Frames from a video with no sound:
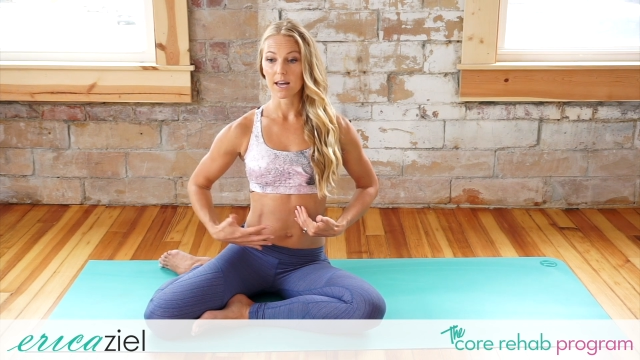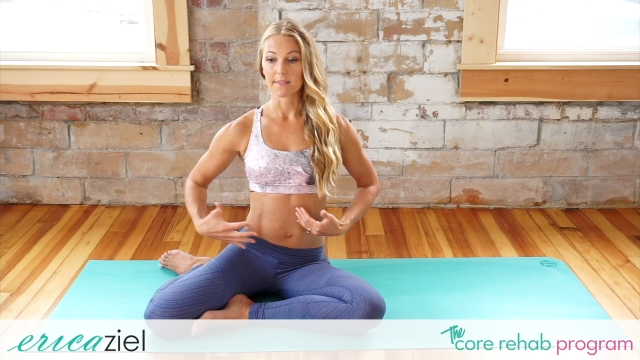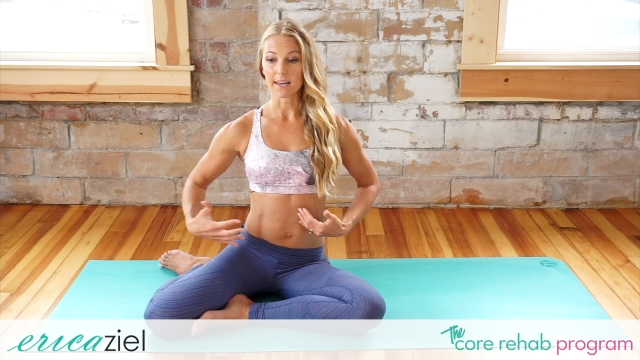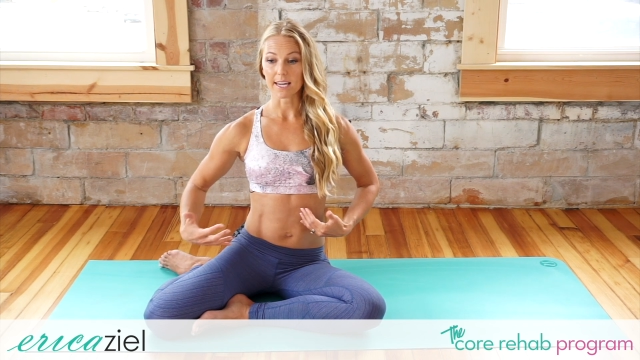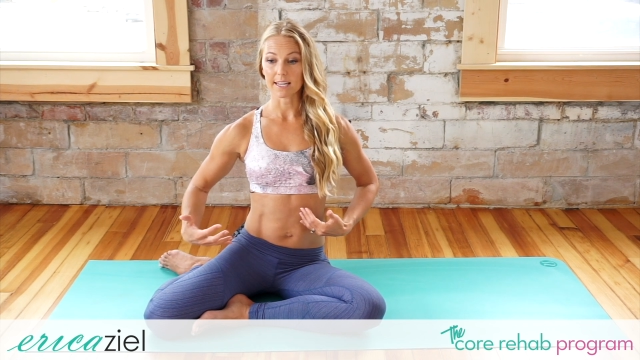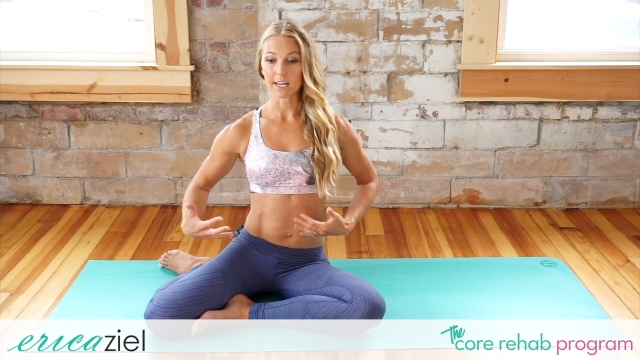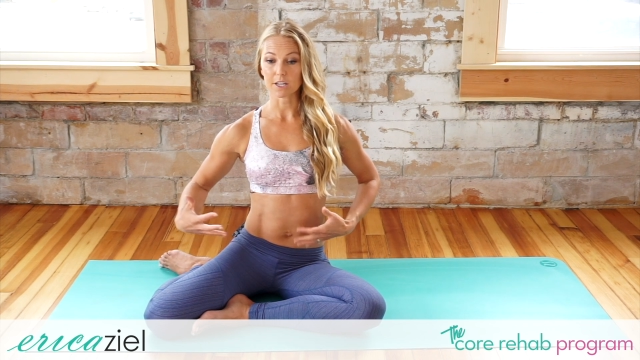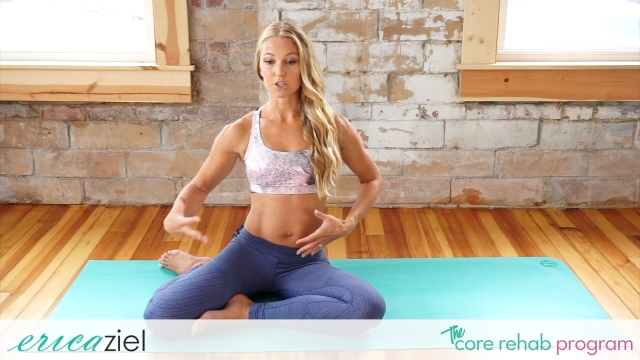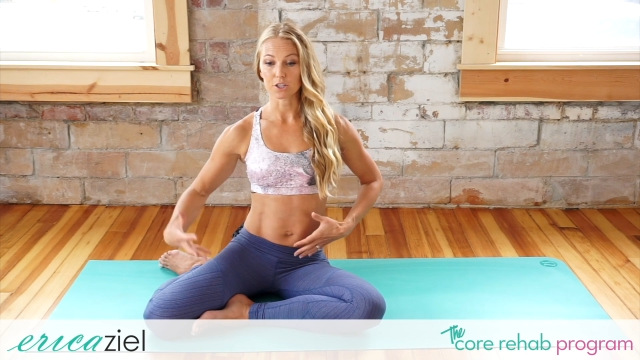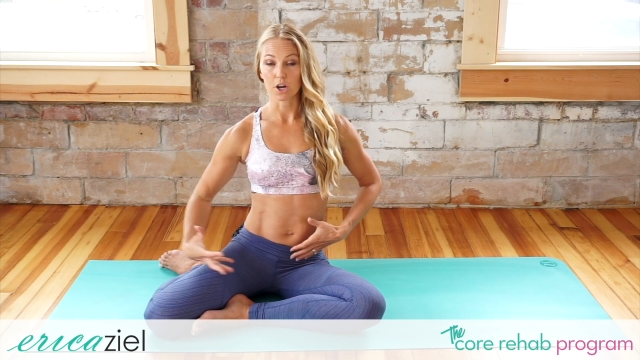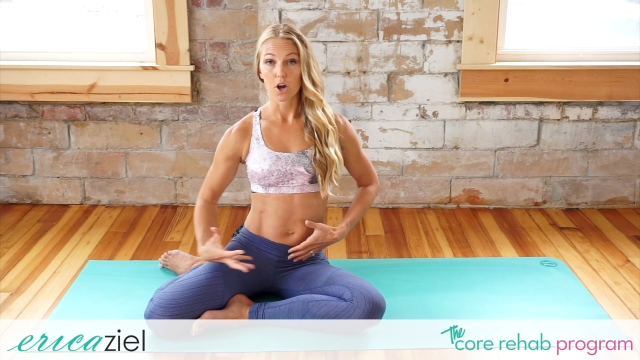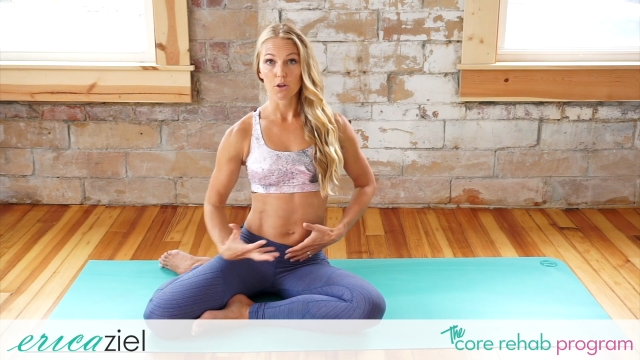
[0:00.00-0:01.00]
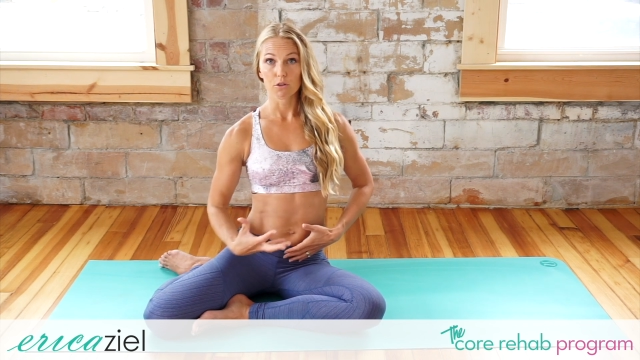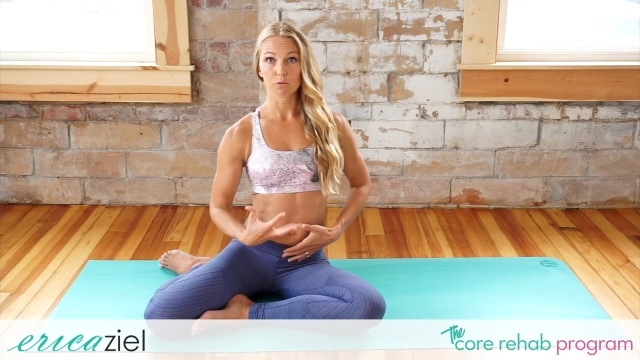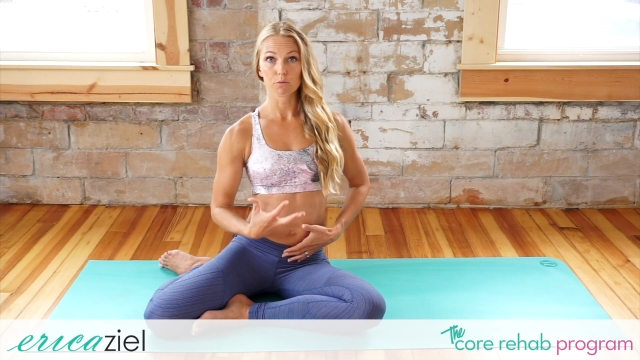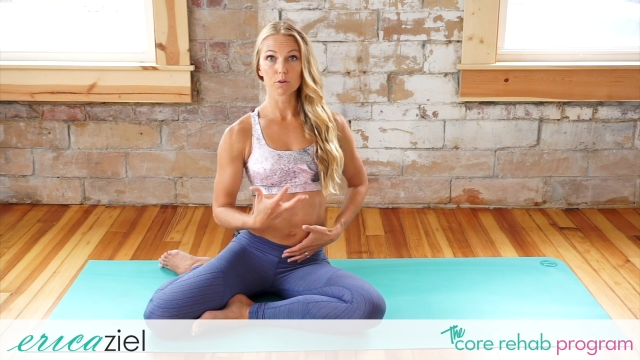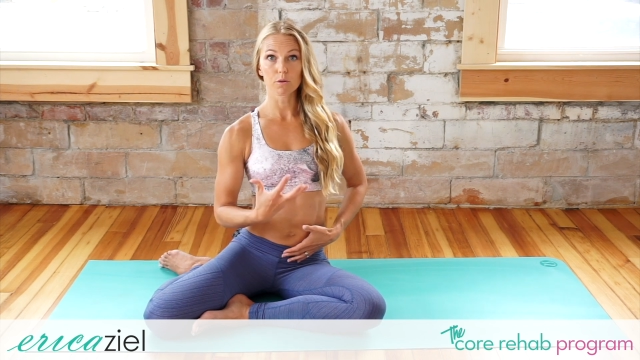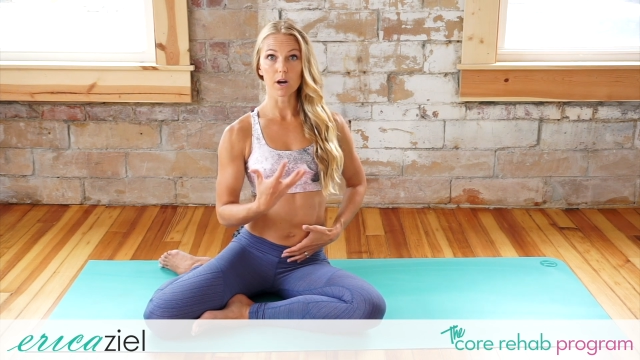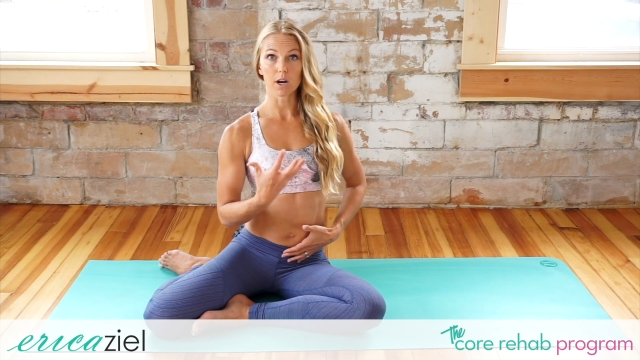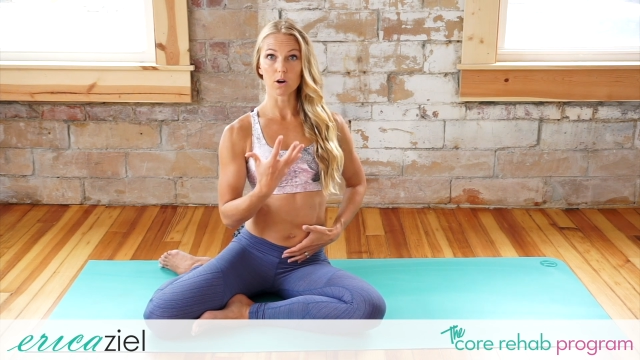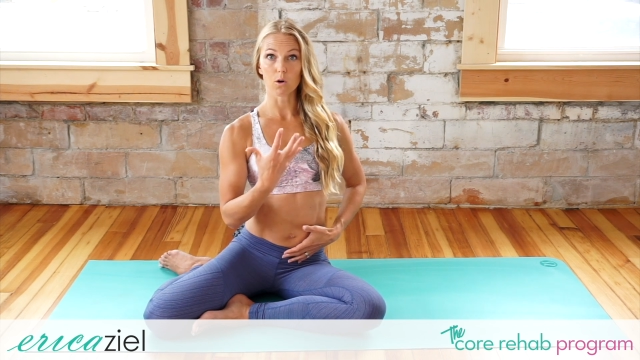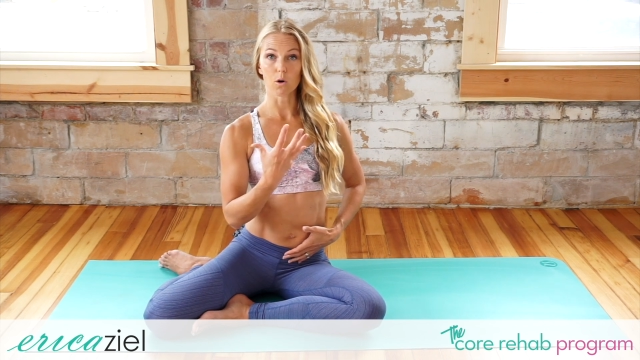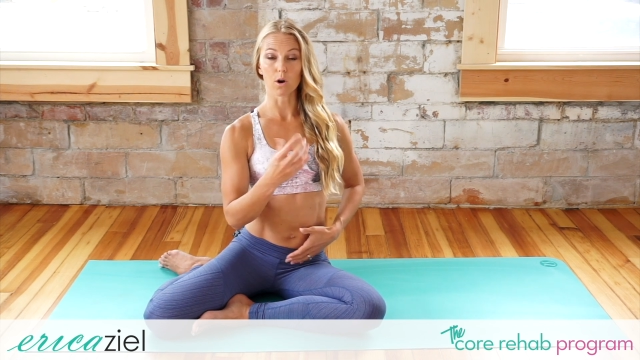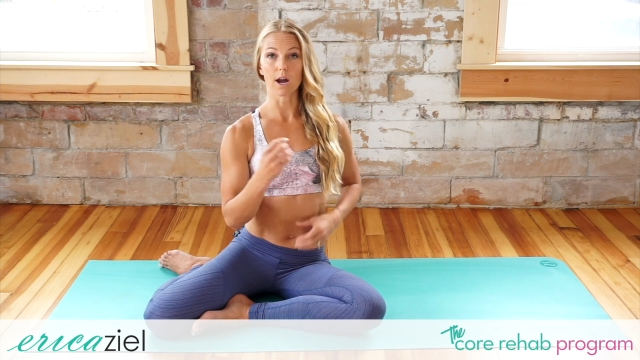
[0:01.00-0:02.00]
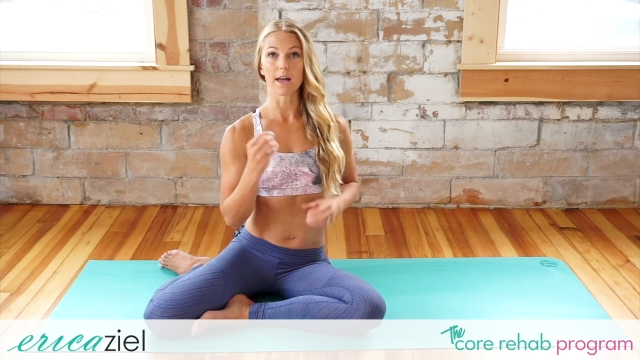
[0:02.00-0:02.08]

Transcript: the connection through our core,